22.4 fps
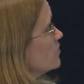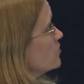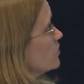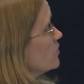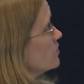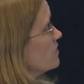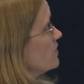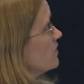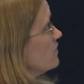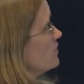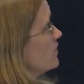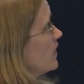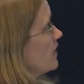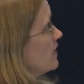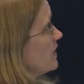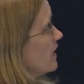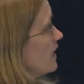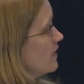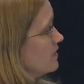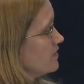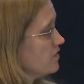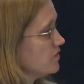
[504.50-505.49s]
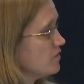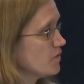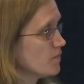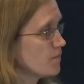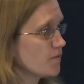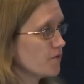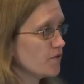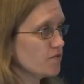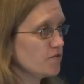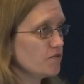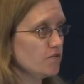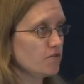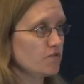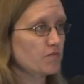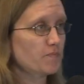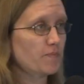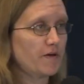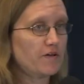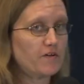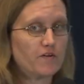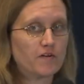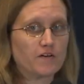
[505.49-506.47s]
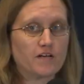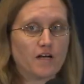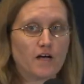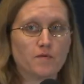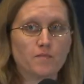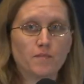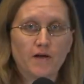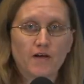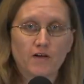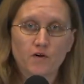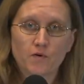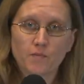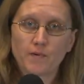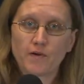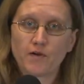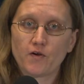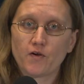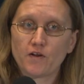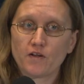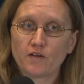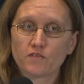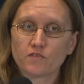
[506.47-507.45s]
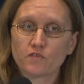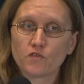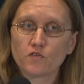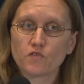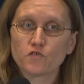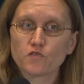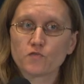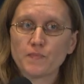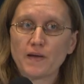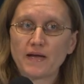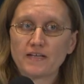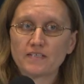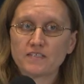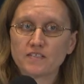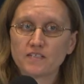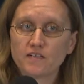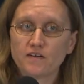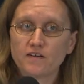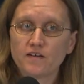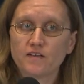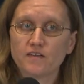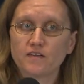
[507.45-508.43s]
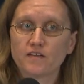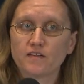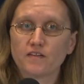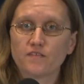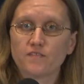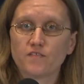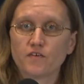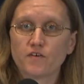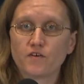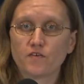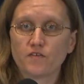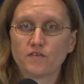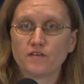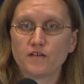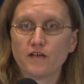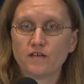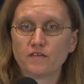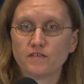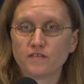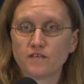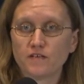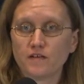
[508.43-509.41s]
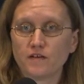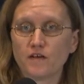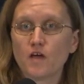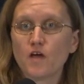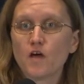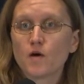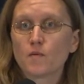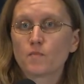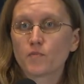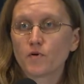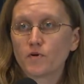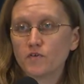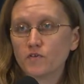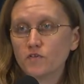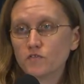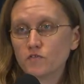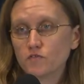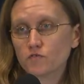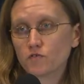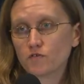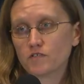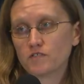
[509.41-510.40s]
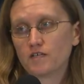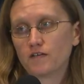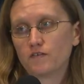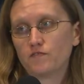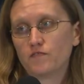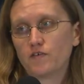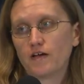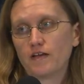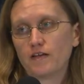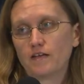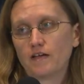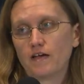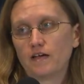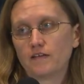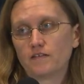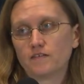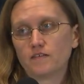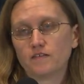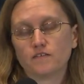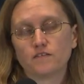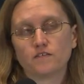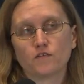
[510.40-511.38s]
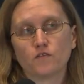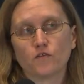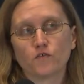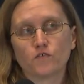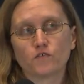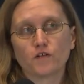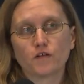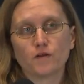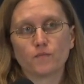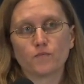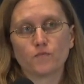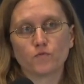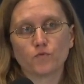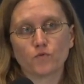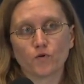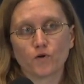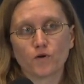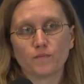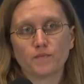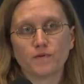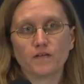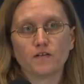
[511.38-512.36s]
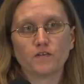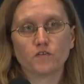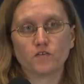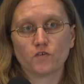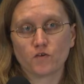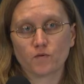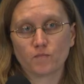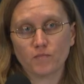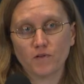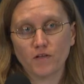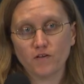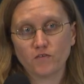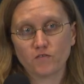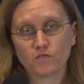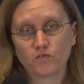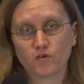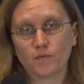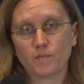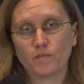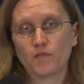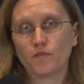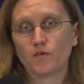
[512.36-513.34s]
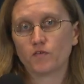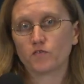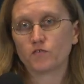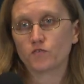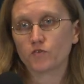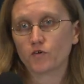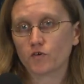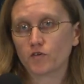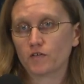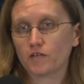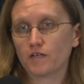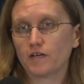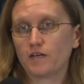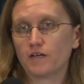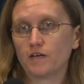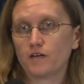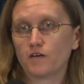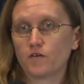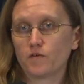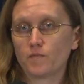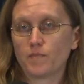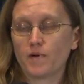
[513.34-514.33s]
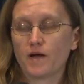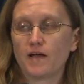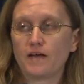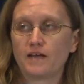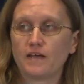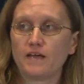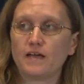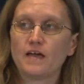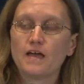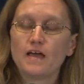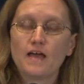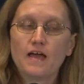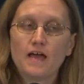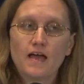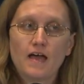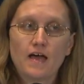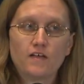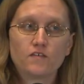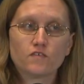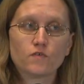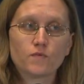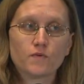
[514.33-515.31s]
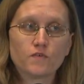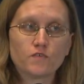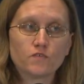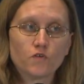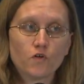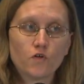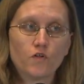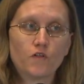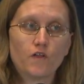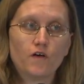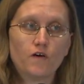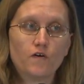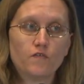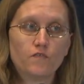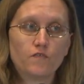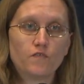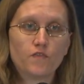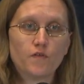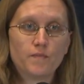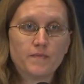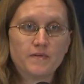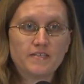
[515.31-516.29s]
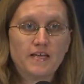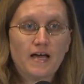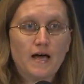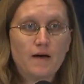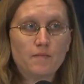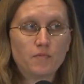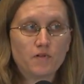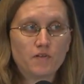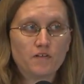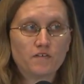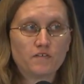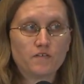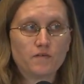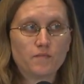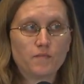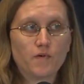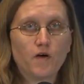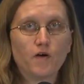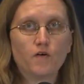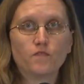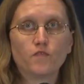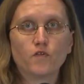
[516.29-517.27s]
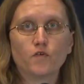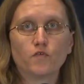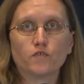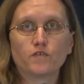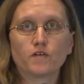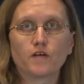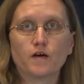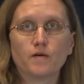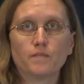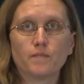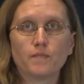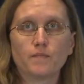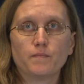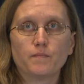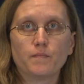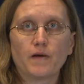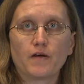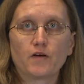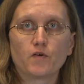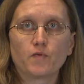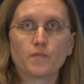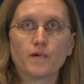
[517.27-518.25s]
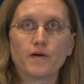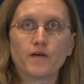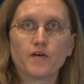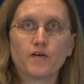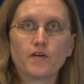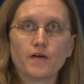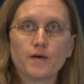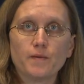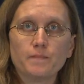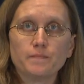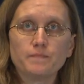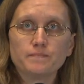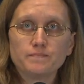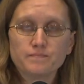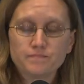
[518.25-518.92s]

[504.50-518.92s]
short chain fatty acids are produced by your gut microbiota. So those bacteria that live in your intestine produce short chain fatty acids, and those get absorbed into your bloodstream and they're circulating in your body as a result of the metabolism of those gut microbiota.